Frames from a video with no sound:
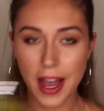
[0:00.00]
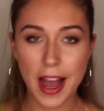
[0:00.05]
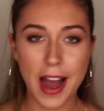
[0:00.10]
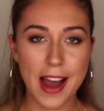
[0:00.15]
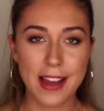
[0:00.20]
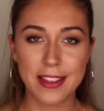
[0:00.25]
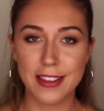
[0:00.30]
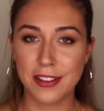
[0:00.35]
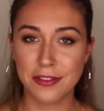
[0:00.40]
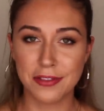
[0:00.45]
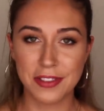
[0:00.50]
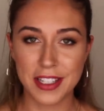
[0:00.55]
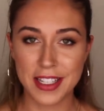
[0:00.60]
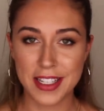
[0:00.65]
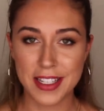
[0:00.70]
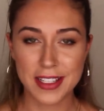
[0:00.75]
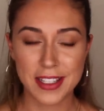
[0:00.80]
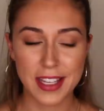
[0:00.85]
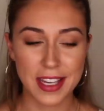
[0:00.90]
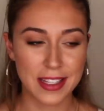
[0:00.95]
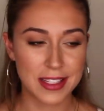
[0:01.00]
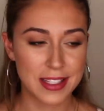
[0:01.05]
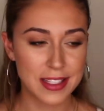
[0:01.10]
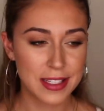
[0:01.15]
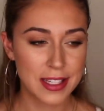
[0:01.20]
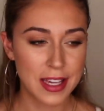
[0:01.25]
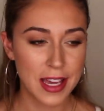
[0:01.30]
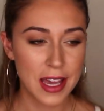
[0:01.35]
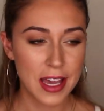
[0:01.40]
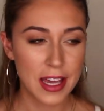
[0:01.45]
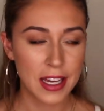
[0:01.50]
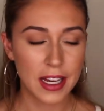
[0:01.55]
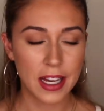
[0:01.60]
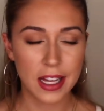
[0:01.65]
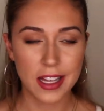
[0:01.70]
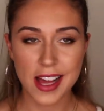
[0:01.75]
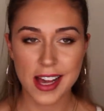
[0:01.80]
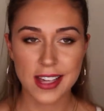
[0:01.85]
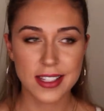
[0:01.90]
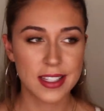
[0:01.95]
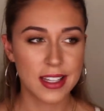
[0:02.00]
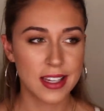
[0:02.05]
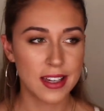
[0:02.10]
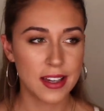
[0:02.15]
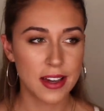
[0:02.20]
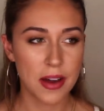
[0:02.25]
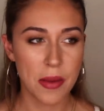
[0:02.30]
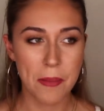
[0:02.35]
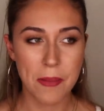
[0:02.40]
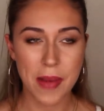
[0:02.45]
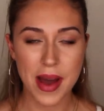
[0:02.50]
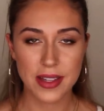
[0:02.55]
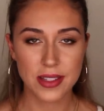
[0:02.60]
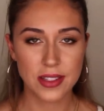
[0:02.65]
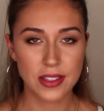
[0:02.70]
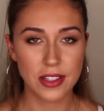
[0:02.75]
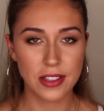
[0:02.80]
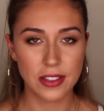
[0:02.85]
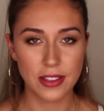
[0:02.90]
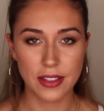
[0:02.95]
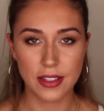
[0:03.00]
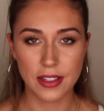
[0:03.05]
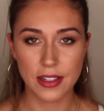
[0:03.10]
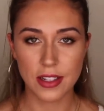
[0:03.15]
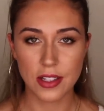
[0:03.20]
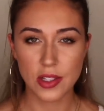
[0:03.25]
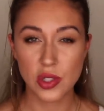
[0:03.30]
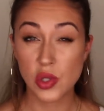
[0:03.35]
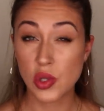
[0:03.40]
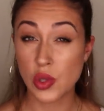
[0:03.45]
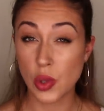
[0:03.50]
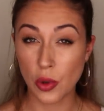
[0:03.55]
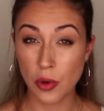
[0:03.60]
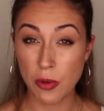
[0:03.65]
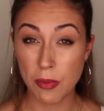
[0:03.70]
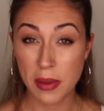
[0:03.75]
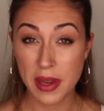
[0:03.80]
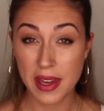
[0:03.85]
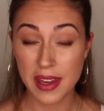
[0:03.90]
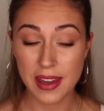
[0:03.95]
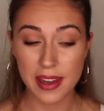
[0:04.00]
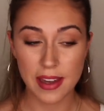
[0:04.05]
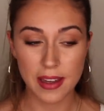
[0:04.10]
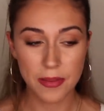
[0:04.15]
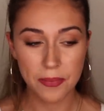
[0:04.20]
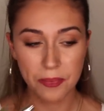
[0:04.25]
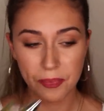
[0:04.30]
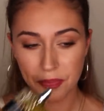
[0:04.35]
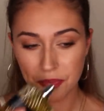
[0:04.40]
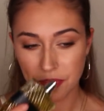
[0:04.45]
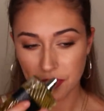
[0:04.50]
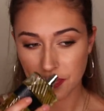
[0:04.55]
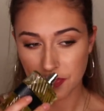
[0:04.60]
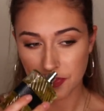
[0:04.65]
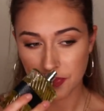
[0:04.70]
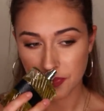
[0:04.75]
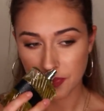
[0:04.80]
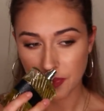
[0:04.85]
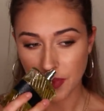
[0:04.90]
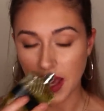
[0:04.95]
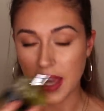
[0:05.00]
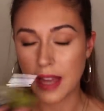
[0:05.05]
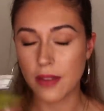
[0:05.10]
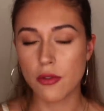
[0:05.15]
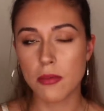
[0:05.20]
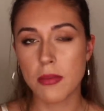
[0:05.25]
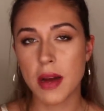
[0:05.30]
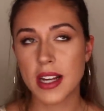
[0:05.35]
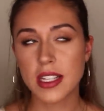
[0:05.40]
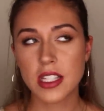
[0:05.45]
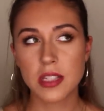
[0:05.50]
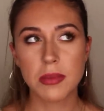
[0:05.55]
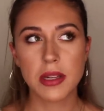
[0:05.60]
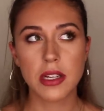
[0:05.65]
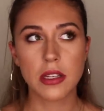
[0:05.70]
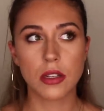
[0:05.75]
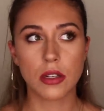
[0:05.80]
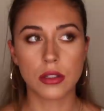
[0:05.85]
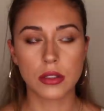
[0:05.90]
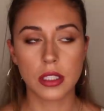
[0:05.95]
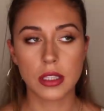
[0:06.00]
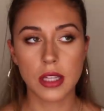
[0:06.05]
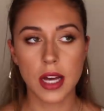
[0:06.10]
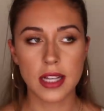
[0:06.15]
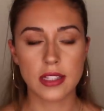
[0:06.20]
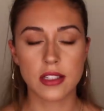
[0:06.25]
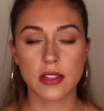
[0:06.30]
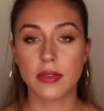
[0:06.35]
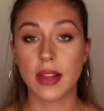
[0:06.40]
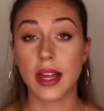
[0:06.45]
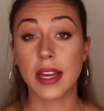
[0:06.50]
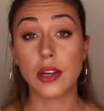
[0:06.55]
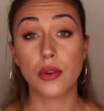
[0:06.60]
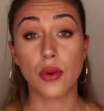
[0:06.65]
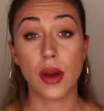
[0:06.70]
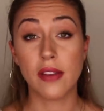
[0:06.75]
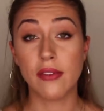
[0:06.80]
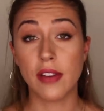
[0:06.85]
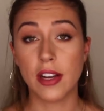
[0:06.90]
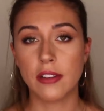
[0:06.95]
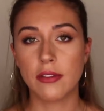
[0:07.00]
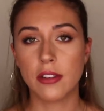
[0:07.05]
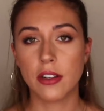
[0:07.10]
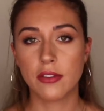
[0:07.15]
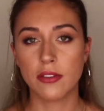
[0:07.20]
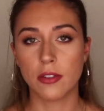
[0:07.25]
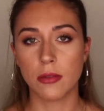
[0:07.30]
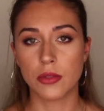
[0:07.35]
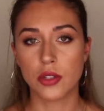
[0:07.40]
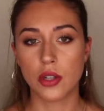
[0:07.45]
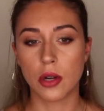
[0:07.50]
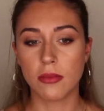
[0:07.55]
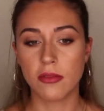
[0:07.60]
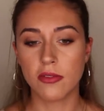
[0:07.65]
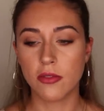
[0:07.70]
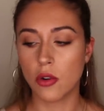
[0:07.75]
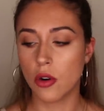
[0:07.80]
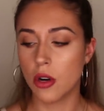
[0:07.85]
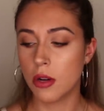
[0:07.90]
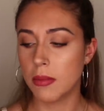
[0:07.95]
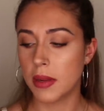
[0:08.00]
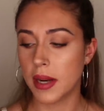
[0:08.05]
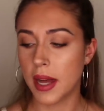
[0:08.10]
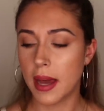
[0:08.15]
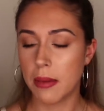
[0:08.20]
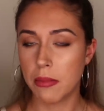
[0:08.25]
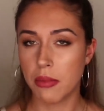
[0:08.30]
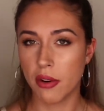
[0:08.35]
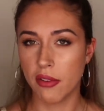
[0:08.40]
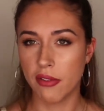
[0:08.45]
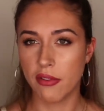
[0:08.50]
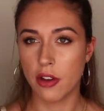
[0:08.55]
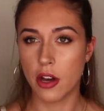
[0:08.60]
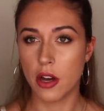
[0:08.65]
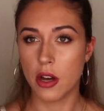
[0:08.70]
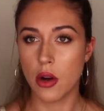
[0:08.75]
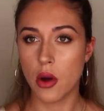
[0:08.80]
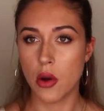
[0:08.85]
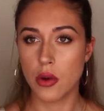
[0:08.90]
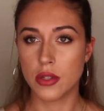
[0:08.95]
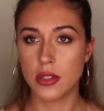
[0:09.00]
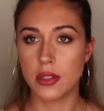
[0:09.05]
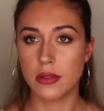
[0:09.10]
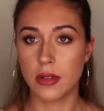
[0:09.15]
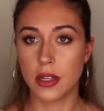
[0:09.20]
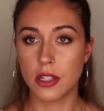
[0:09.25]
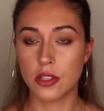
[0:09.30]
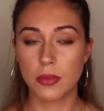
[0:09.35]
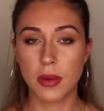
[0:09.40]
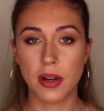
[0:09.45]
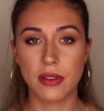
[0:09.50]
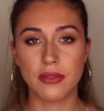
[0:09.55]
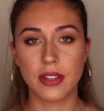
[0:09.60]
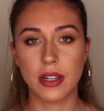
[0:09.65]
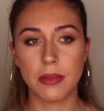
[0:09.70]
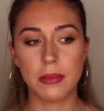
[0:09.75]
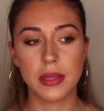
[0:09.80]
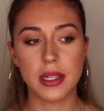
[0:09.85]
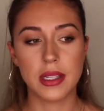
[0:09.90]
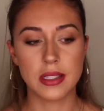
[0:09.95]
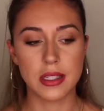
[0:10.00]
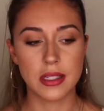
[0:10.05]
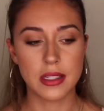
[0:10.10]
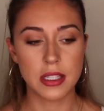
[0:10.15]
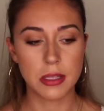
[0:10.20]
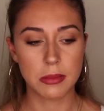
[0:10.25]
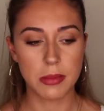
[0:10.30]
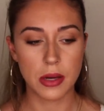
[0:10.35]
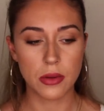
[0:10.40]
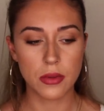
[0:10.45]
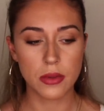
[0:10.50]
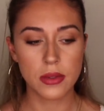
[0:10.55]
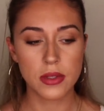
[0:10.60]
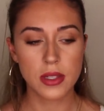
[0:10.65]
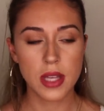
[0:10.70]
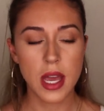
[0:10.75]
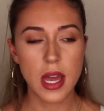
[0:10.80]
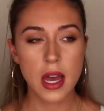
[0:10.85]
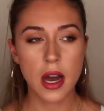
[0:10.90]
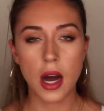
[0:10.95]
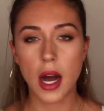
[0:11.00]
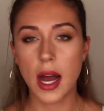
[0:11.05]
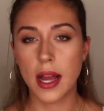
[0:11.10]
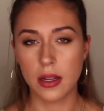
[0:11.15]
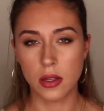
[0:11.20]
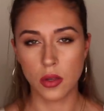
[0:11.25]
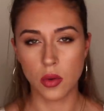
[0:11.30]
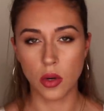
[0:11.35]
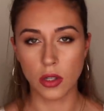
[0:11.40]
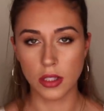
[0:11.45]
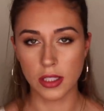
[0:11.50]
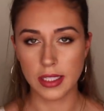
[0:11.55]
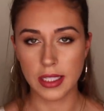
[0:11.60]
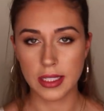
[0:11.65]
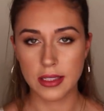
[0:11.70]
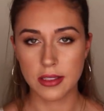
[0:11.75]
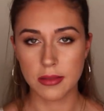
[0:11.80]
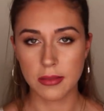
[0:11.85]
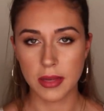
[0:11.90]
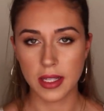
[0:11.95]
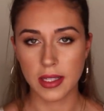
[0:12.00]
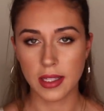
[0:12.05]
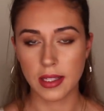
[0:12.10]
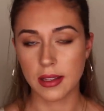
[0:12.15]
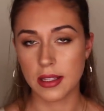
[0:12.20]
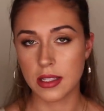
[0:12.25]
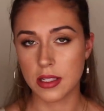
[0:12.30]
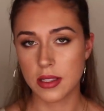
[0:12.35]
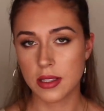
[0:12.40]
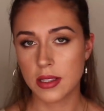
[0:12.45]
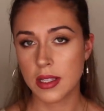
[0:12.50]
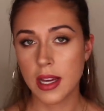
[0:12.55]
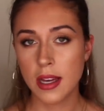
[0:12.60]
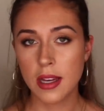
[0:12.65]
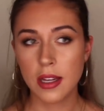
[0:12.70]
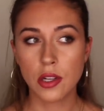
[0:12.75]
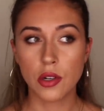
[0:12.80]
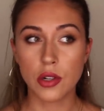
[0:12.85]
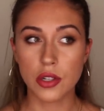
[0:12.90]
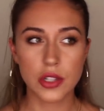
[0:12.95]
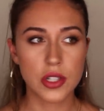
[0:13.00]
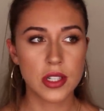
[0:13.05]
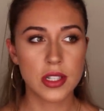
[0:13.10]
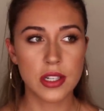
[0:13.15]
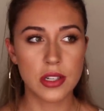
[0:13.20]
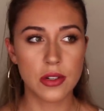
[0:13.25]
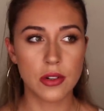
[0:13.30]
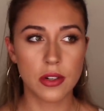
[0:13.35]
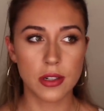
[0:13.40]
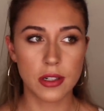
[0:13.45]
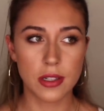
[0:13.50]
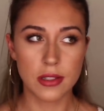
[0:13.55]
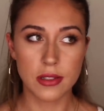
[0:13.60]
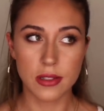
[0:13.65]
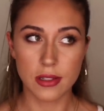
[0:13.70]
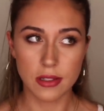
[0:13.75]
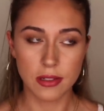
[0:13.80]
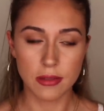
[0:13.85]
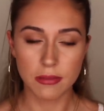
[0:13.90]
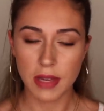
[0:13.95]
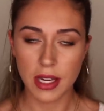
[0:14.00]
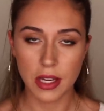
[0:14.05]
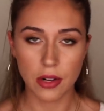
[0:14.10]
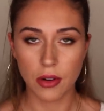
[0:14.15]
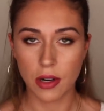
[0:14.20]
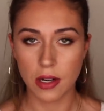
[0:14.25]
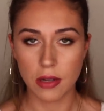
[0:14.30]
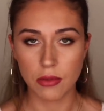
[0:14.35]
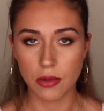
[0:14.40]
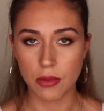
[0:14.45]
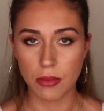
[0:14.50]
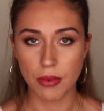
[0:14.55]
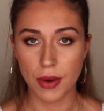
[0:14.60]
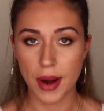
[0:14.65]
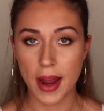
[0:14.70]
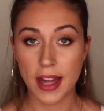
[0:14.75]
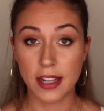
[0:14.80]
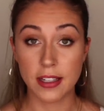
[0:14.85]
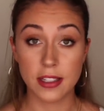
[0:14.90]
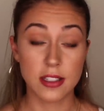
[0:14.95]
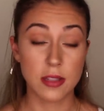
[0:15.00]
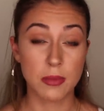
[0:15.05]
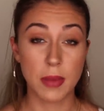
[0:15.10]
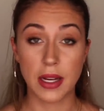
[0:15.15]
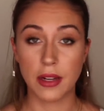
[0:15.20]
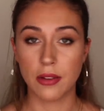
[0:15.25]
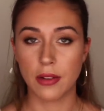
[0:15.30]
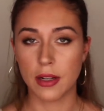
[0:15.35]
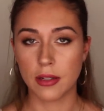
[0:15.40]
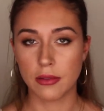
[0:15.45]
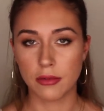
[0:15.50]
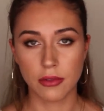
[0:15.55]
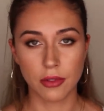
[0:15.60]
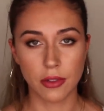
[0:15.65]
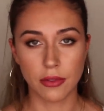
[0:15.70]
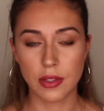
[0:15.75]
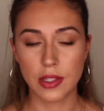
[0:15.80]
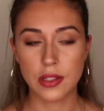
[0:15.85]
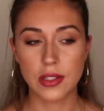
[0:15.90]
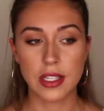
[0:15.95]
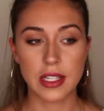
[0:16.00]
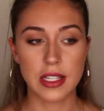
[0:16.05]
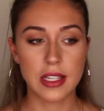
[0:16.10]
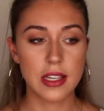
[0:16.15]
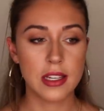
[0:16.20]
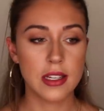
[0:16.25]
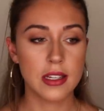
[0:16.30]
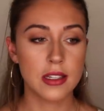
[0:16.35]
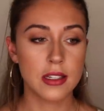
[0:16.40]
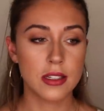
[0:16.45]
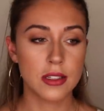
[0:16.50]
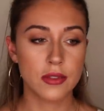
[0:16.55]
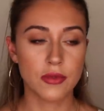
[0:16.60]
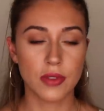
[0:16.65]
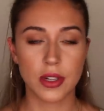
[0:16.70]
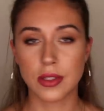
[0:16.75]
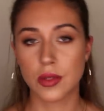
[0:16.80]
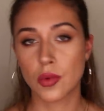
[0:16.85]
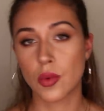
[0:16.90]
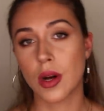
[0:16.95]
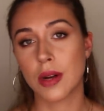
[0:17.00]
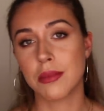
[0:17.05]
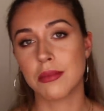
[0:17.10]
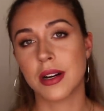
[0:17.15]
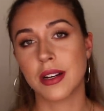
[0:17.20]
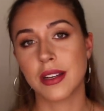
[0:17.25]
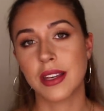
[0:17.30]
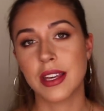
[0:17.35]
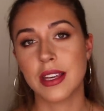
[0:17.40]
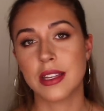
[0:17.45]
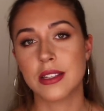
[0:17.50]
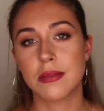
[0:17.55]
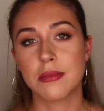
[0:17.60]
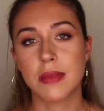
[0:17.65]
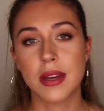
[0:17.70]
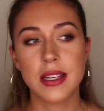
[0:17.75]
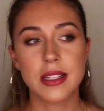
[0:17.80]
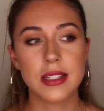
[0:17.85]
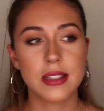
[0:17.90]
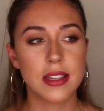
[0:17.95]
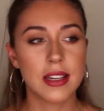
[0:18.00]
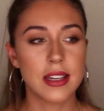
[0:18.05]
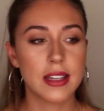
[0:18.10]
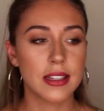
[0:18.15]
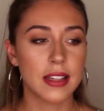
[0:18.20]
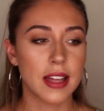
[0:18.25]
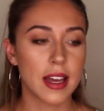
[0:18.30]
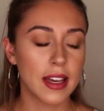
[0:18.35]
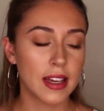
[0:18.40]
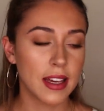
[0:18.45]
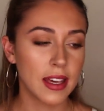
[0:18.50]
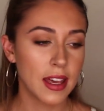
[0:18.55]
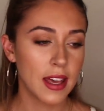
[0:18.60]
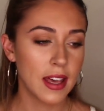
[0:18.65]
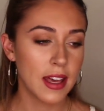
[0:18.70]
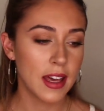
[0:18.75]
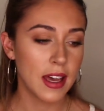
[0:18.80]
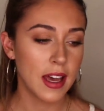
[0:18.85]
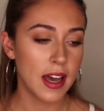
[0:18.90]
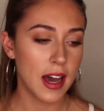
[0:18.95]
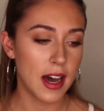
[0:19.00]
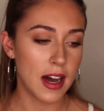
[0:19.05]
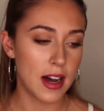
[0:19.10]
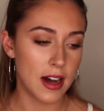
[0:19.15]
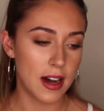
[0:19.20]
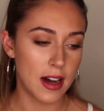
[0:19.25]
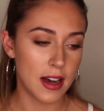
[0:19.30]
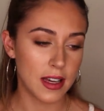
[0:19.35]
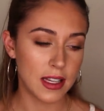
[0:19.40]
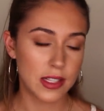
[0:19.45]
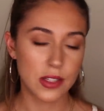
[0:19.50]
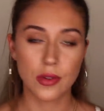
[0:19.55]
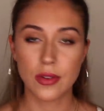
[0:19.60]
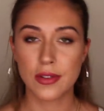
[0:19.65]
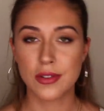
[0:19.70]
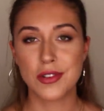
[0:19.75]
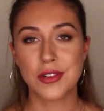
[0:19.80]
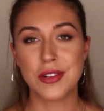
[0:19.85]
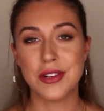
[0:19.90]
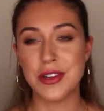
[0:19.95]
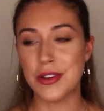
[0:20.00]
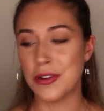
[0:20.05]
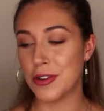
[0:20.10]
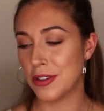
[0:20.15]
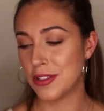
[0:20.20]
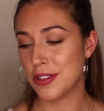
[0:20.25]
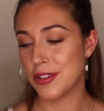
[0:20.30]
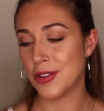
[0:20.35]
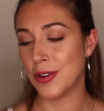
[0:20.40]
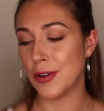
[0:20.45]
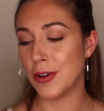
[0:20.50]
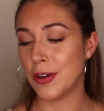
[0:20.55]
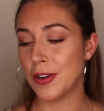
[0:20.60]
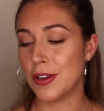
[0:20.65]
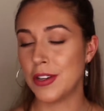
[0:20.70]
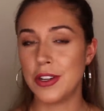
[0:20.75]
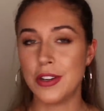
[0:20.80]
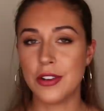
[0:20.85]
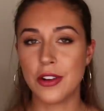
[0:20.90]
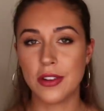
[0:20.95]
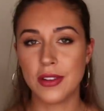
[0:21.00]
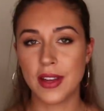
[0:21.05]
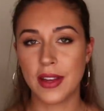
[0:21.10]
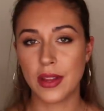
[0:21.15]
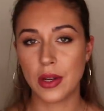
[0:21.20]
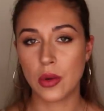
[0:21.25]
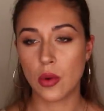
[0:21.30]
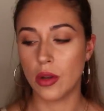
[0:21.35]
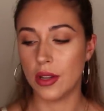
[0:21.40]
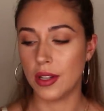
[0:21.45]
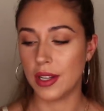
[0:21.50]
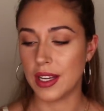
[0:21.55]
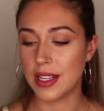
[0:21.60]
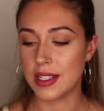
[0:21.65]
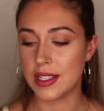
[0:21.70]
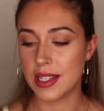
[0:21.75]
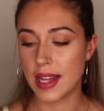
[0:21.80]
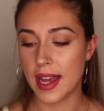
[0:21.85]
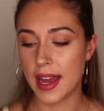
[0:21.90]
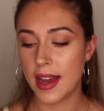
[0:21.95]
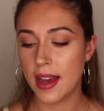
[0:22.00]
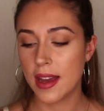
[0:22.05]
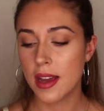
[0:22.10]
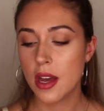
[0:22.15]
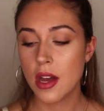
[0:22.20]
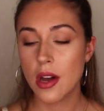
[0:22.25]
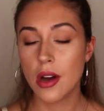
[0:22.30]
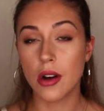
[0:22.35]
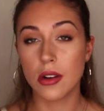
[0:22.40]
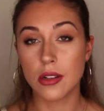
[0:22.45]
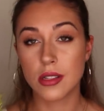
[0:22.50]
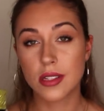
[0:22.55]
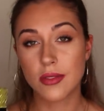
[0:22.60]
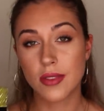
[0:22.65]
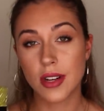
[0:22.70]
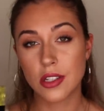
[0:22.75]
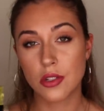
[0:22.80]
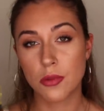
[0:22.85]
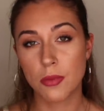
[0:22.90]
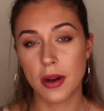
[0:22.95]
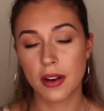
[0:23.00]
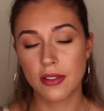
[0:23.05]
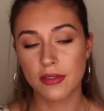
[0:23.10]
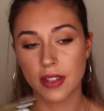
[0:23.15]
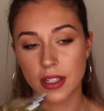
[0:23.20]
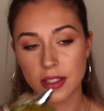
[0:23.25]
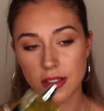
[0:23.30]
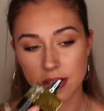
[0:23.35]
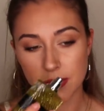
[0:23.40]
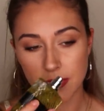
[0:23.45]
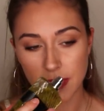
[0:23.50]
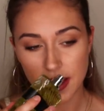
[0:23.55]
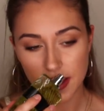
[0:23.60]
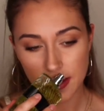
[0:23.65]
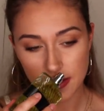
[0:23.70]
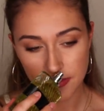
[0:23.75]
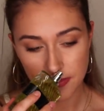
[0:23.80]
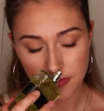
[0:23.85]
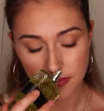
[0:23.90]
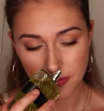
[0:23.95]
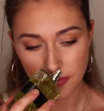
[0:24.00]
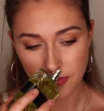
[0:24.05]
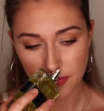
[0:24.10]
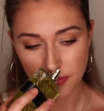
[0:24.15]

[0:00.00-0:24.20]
I love this. It's classic, masculine, soapy. It reminds me along the lines of like Grey Vetiver from Tom Ford, but I prefer Eau Sauvage Parfum because it smells higher quality to me. Like, this Christian Dior is an incredible brand. It's been around for obviously years. Francois de Marquis is amazing. Like, it's Christian Dior, so you know that the quality is there. Eau Sauvage Parfum, to me,